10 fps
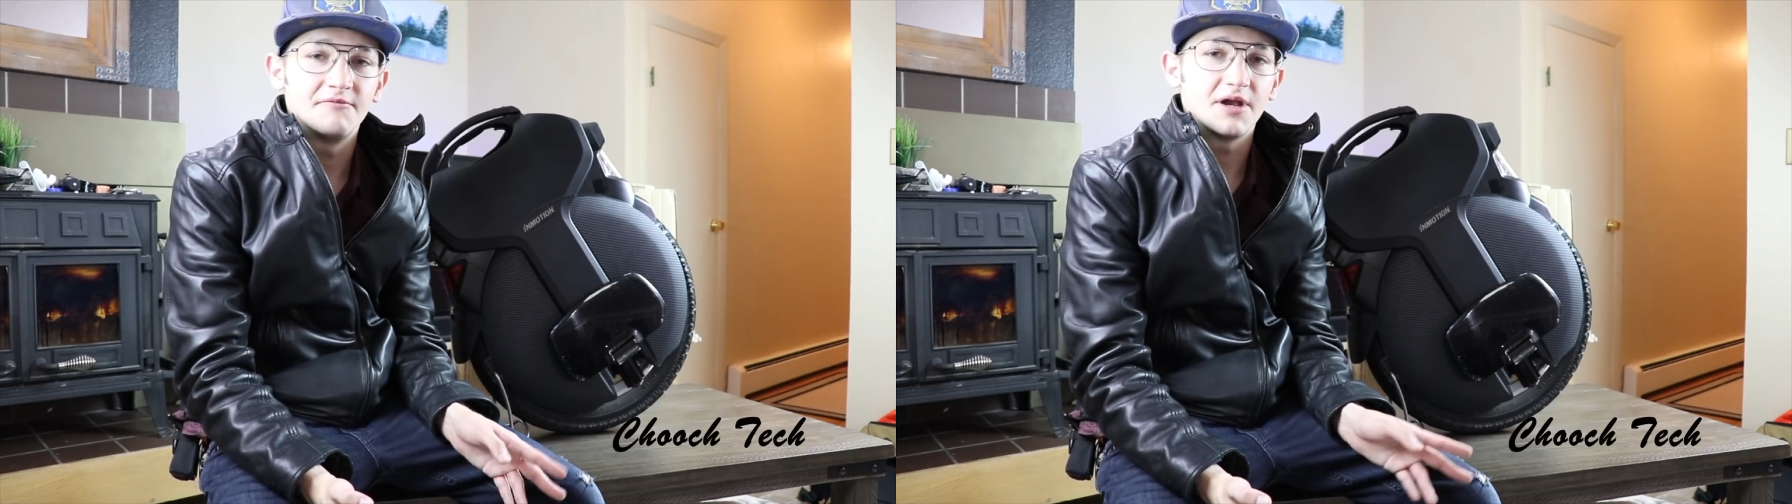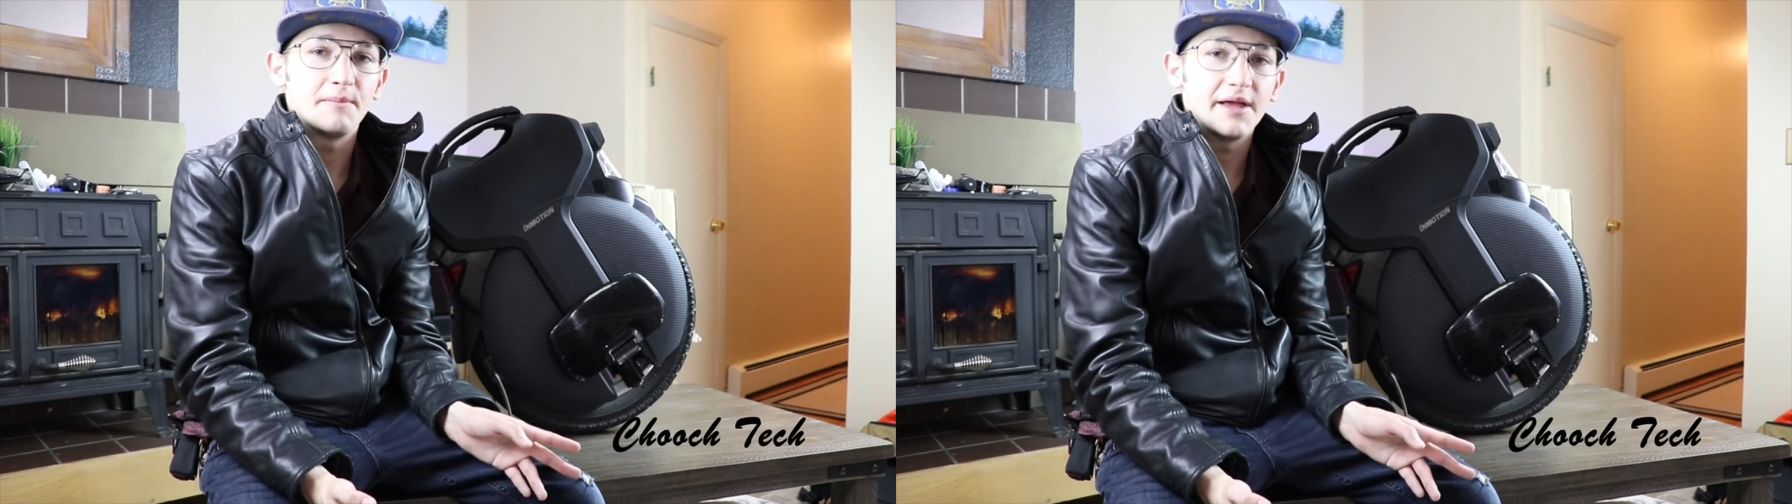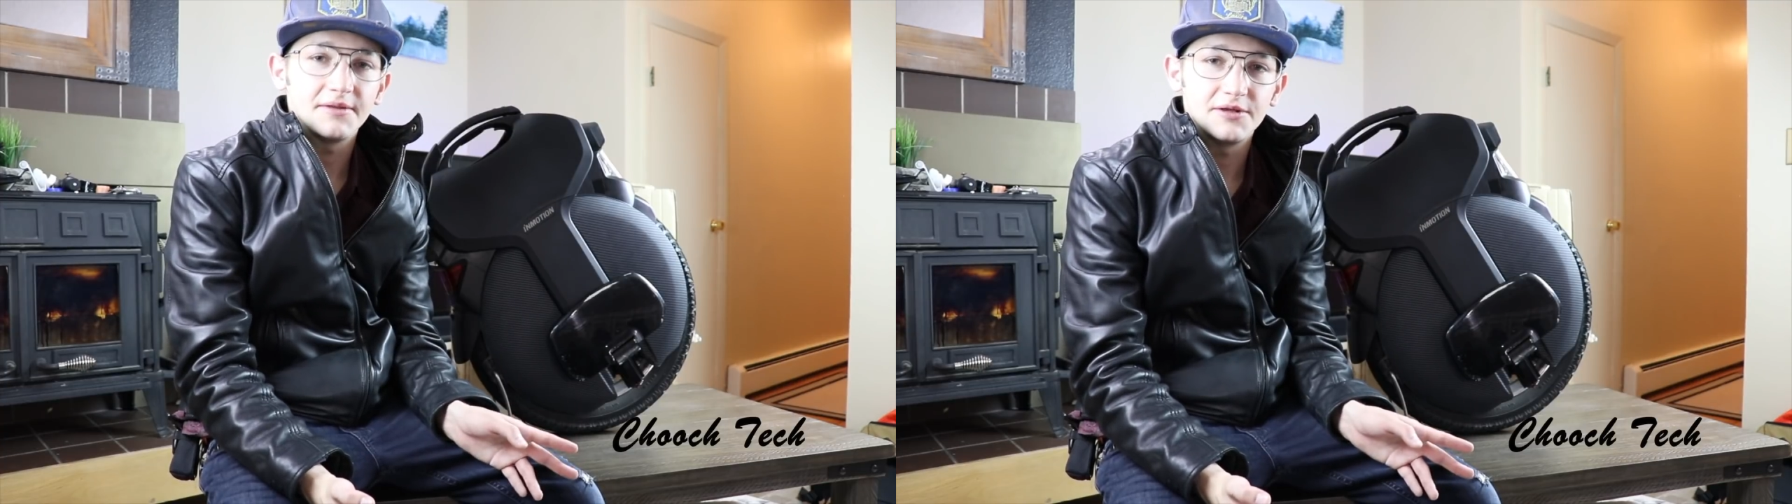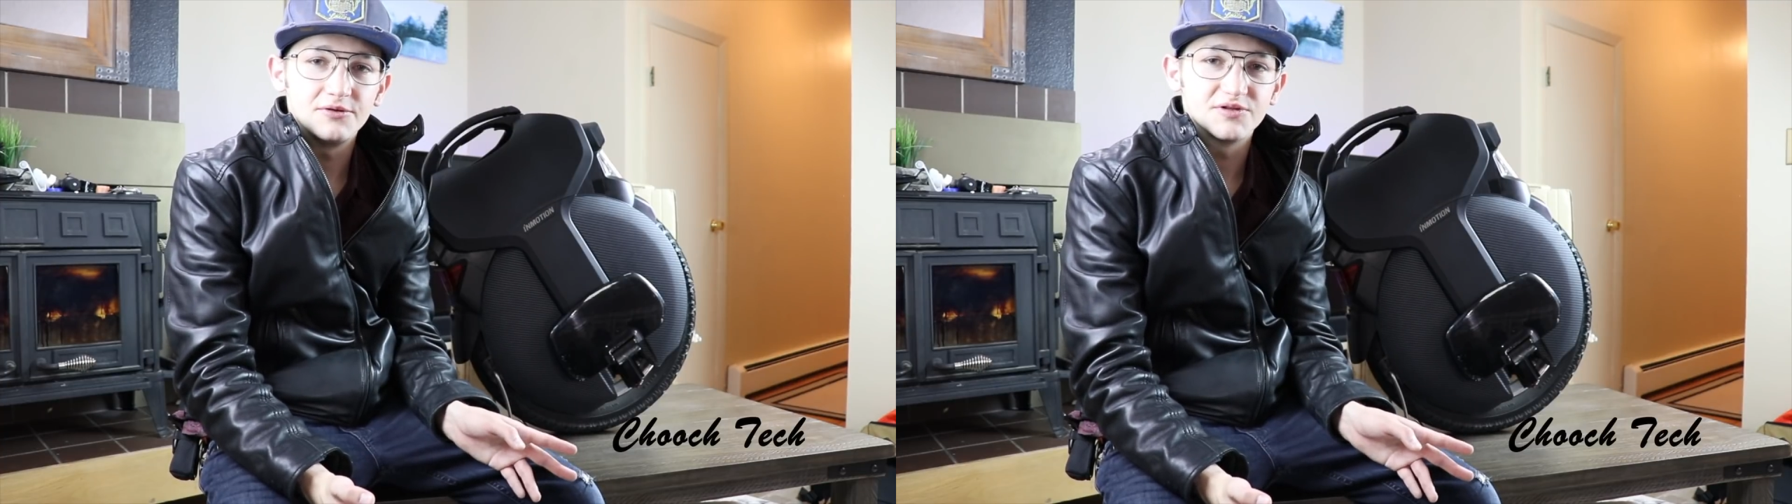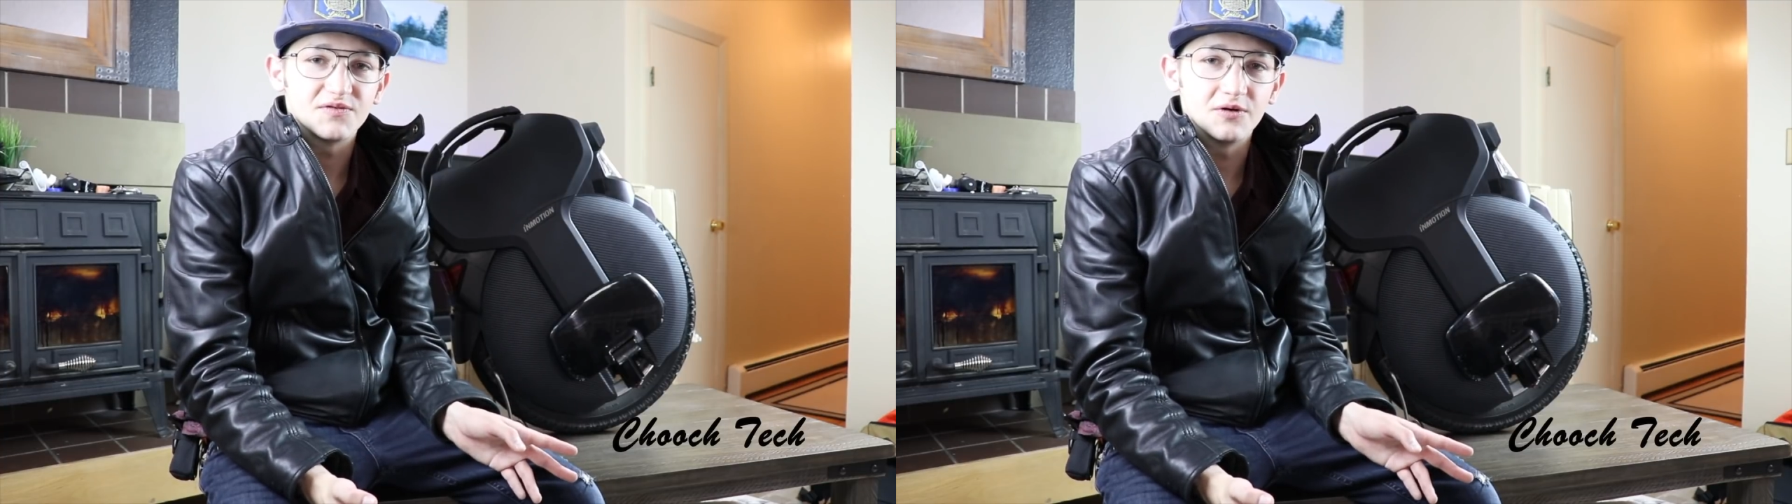that I mainly
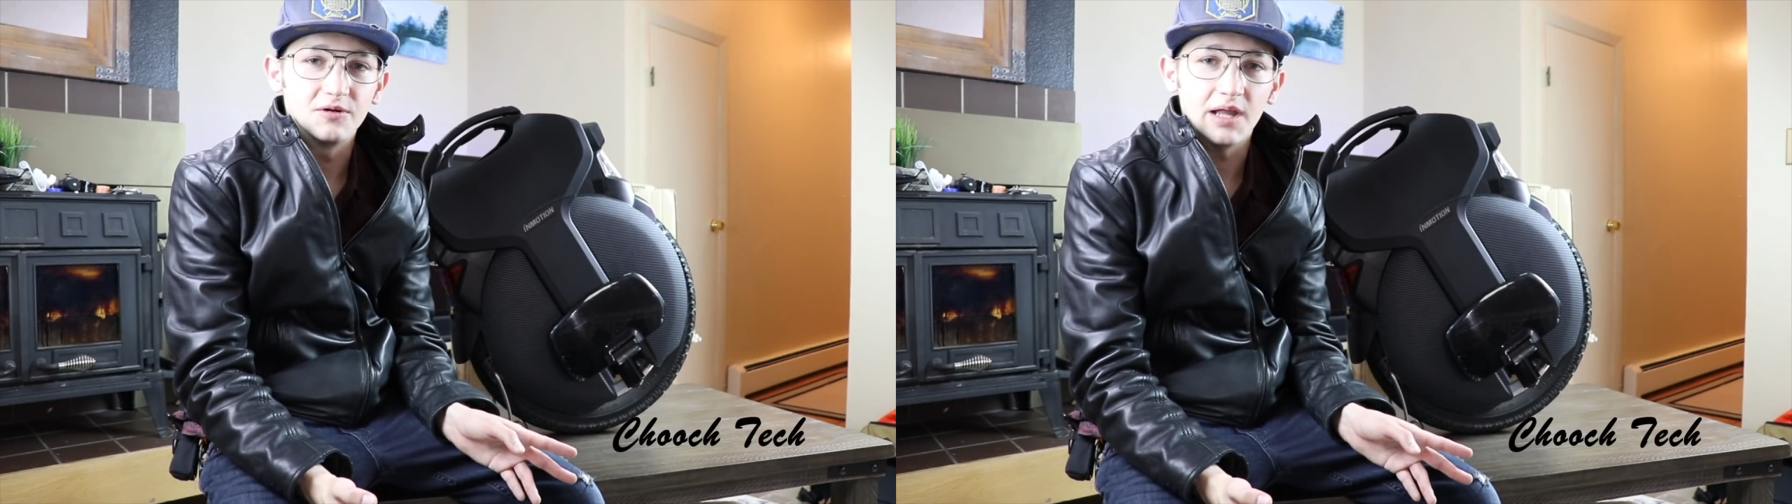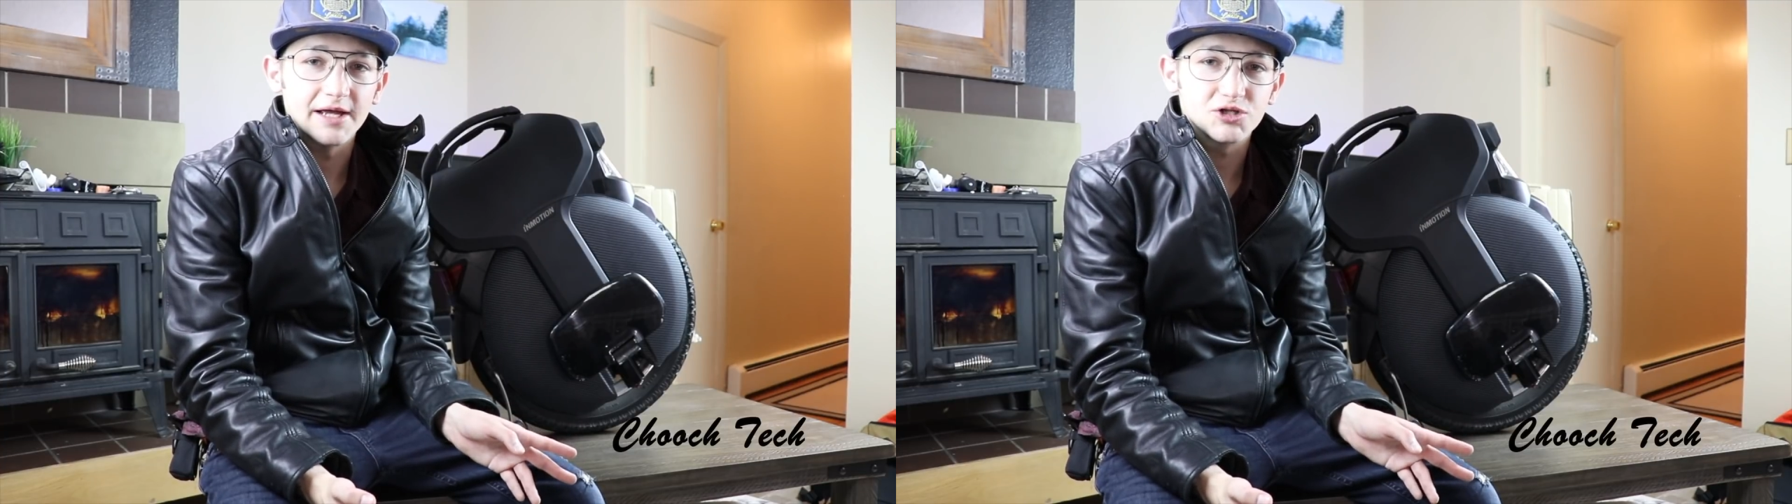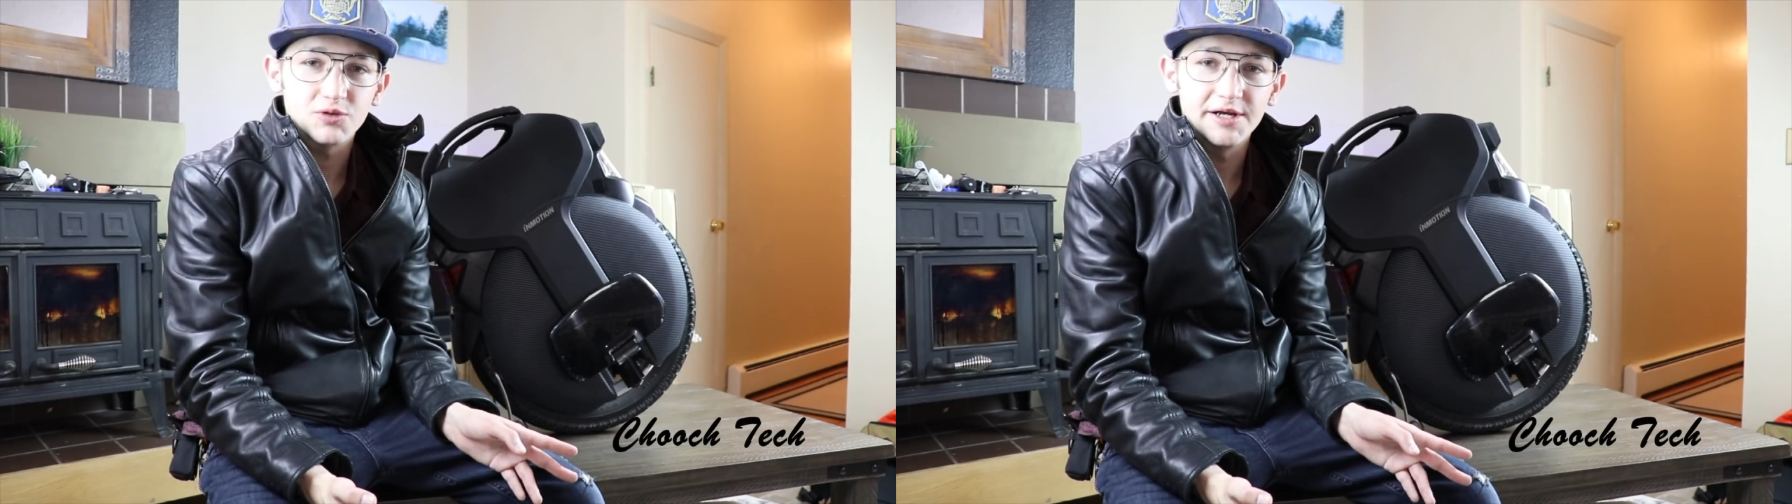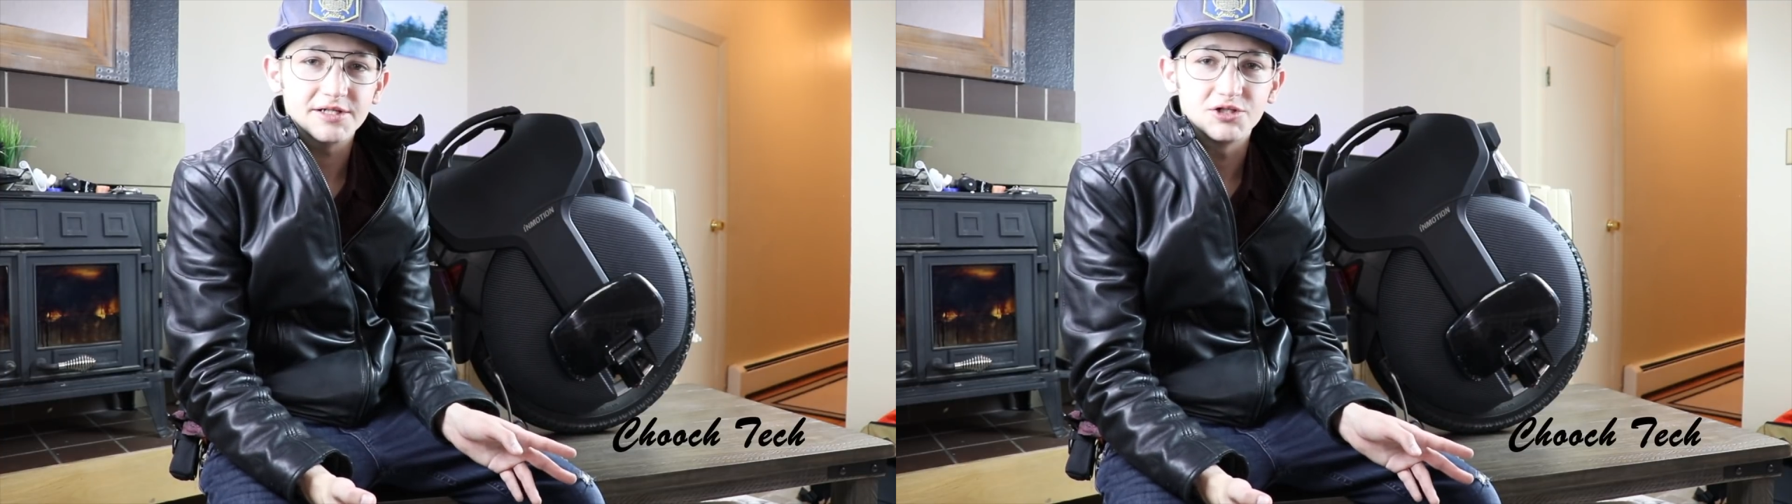use for like tricks